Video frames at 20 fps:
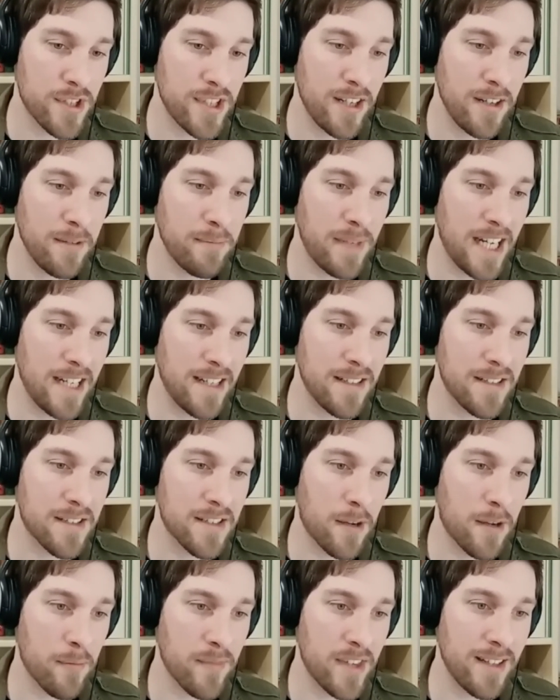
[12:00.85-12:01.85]
still make it
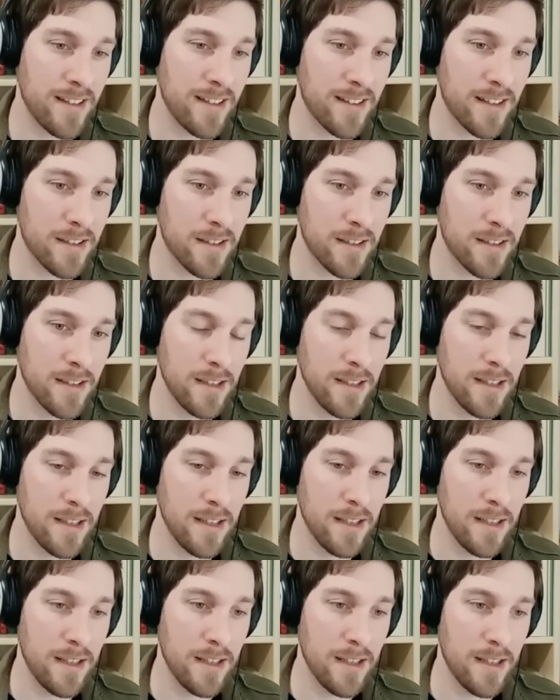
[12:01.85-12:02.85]
something that
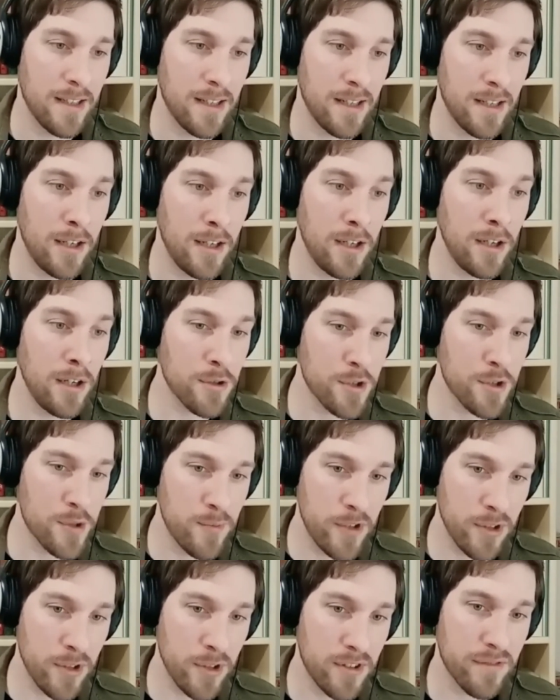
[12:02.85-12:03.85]
looks
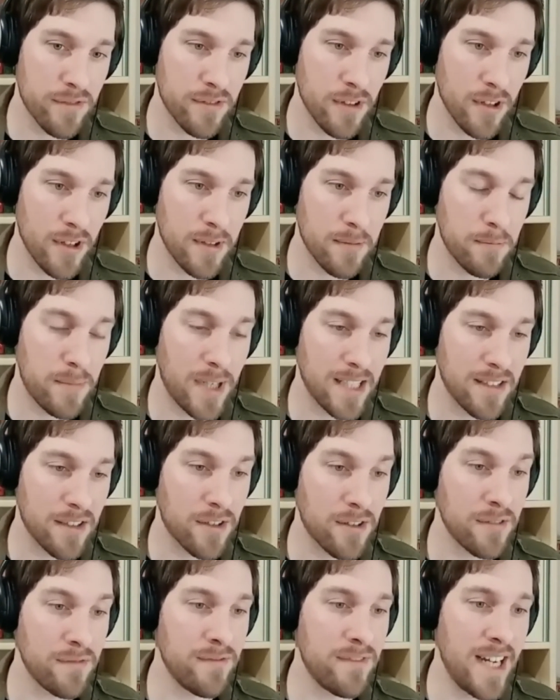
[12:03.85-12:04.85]
beautiful, but
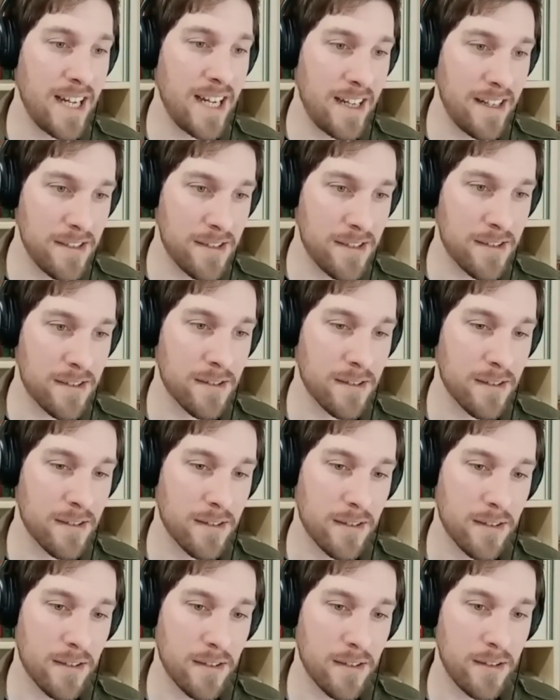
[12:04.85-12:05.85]
conveys,
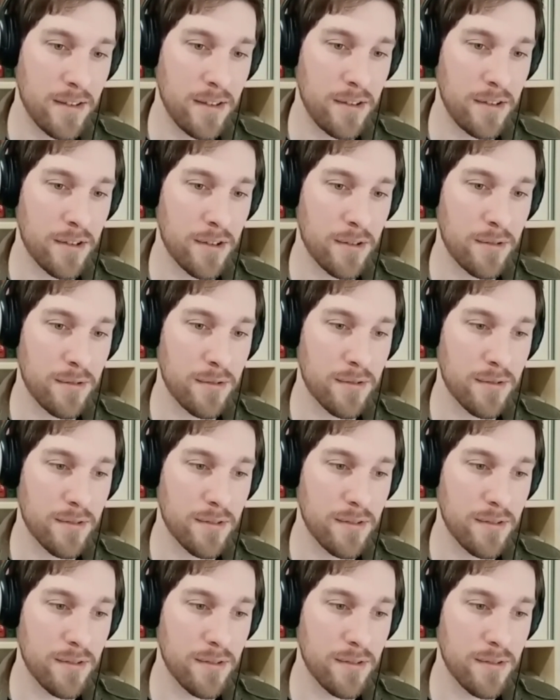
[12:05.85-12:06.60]
you know,